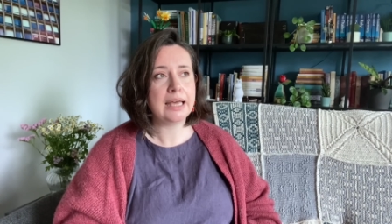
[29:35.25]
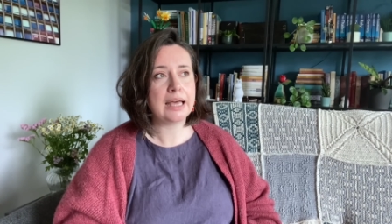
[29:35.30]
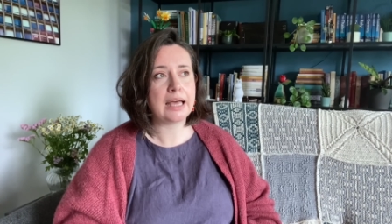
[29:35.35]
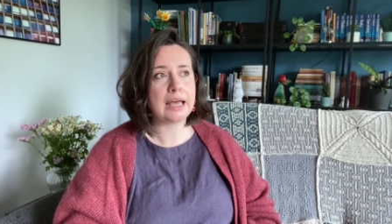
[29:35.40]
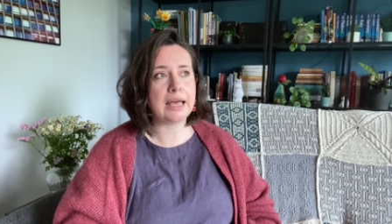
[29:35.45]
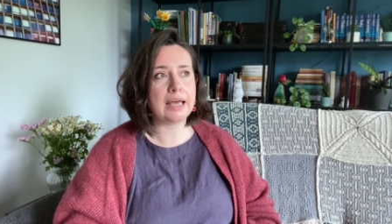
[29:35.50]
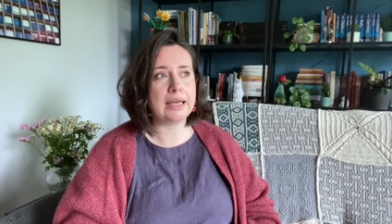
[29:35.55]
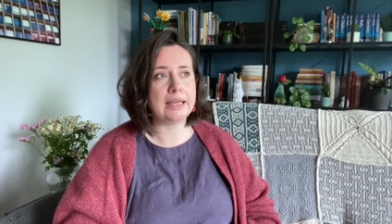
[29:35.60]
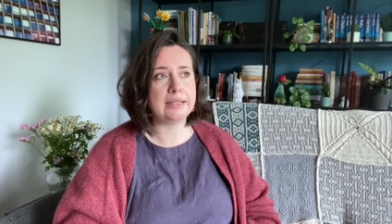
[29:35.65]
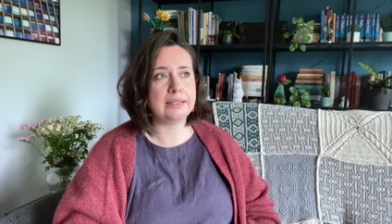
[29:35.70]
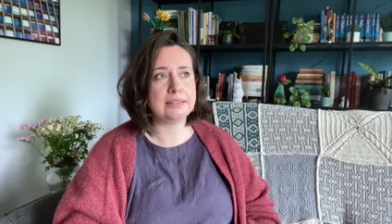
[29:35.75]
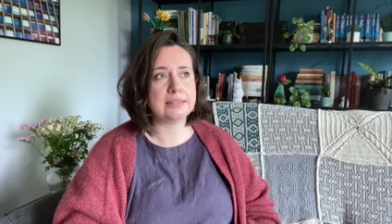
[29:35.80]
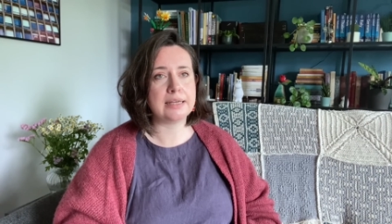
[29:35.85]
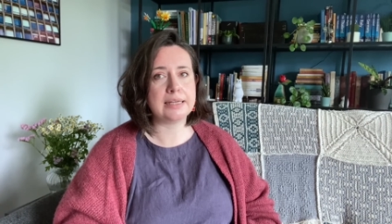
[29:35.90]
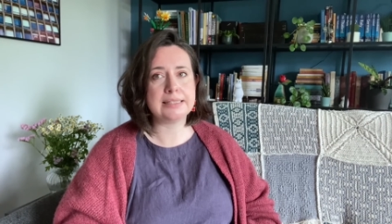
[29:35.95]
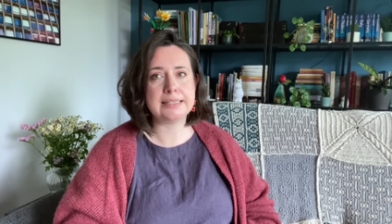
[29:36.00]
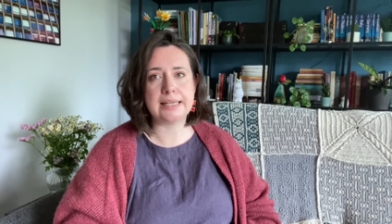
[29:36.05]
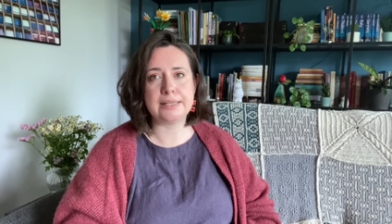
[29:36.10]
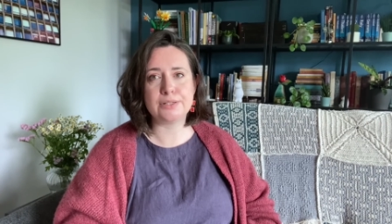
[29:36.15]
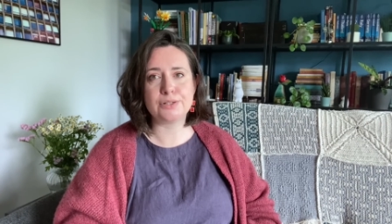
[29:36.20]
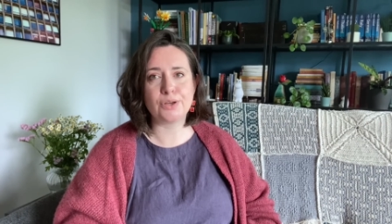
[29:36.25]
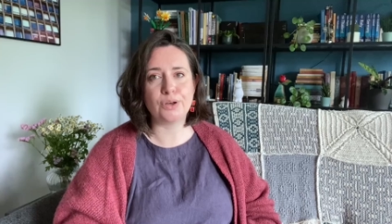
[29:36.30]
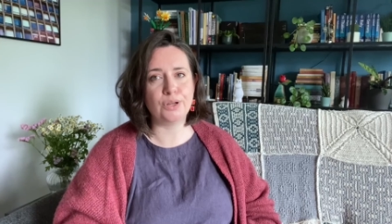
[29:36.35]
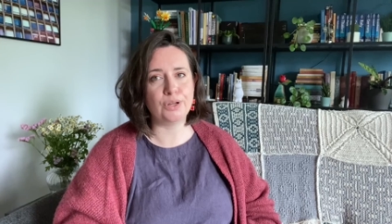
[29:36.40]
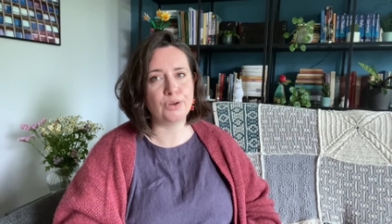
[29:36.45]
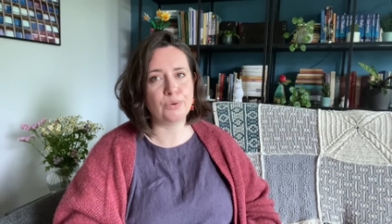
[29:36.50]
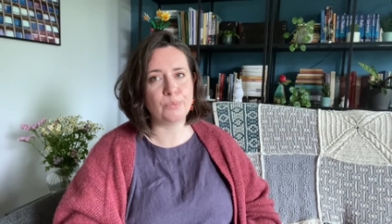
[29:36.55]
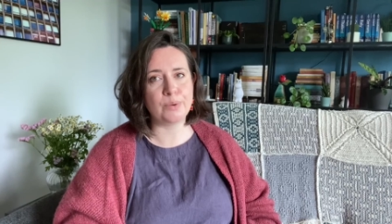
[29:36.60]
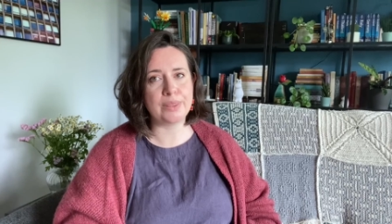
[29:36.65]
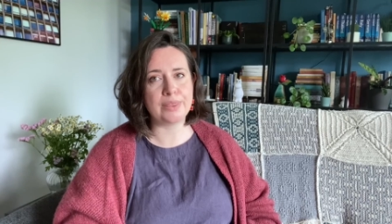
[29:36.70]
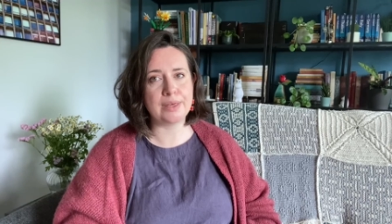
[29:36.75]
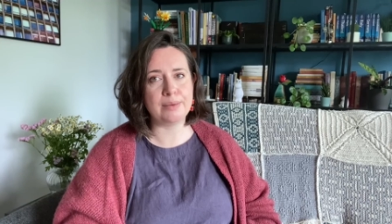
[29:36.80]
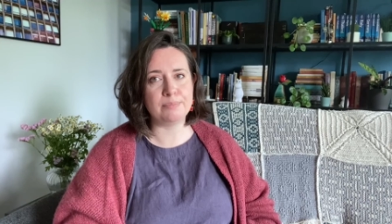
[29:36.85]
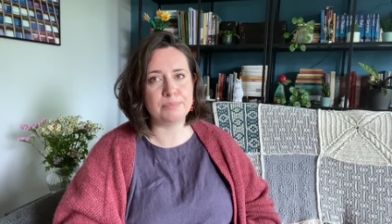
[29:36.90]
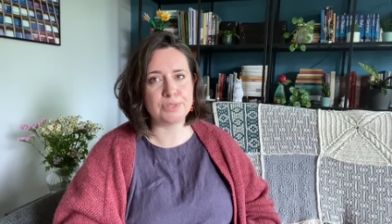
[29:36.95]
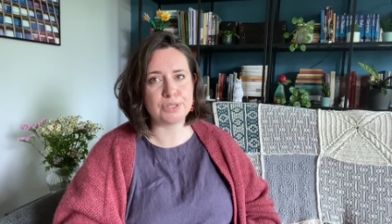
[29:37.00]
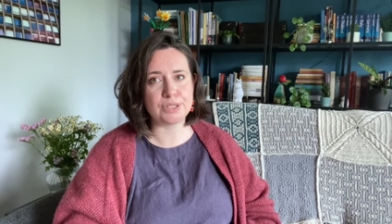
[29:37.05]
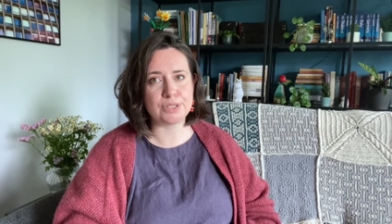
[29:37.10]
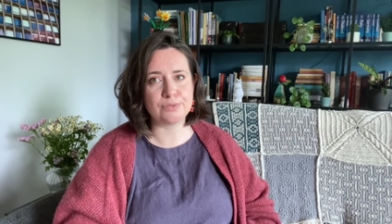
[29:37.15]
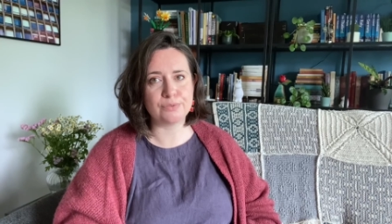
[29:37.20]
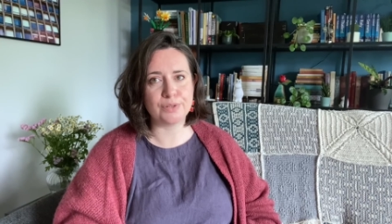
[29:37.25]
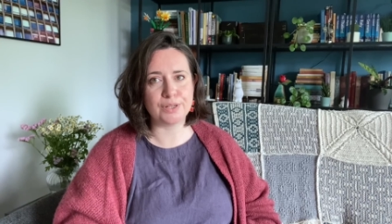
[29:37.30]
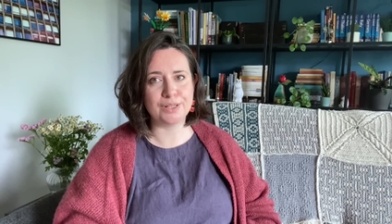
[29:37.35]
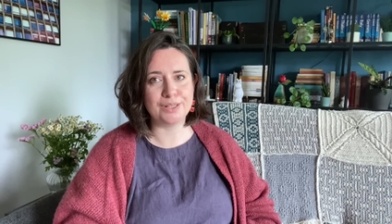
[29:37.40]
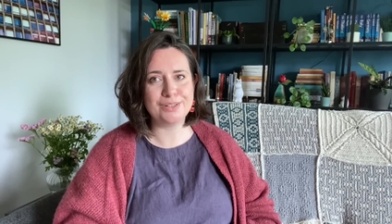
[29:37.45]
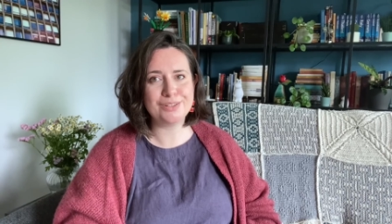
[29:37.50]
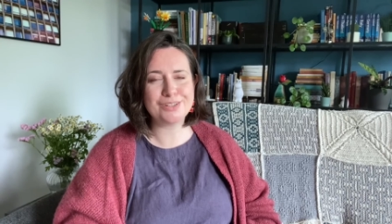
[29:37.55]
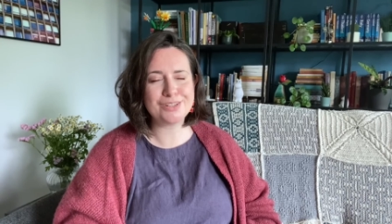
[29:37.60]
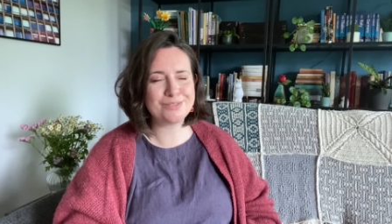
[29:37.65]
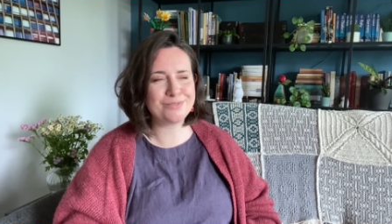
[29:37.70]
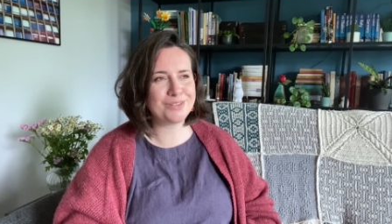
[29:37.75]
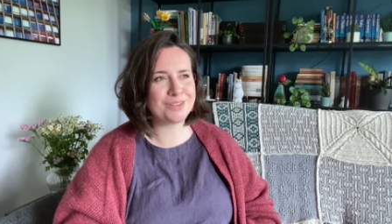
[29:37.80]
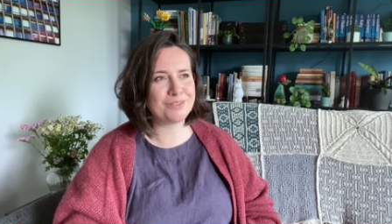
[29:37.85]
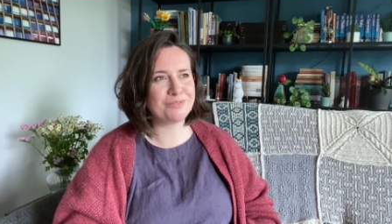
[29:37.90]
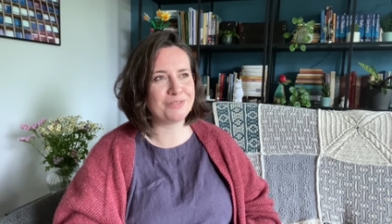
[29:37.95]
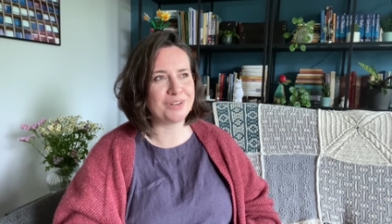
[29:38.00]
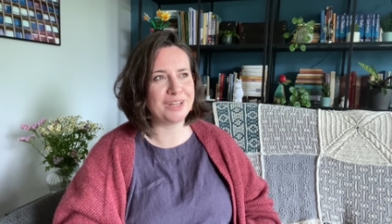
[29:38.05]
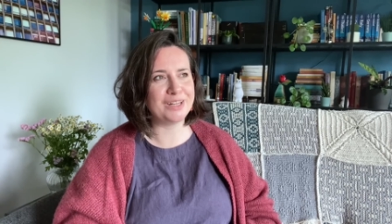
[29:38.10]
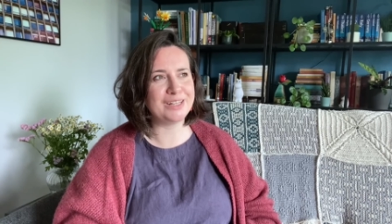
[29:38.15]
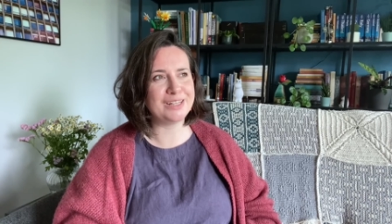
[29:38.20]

and I tend to go along with him just for the fun.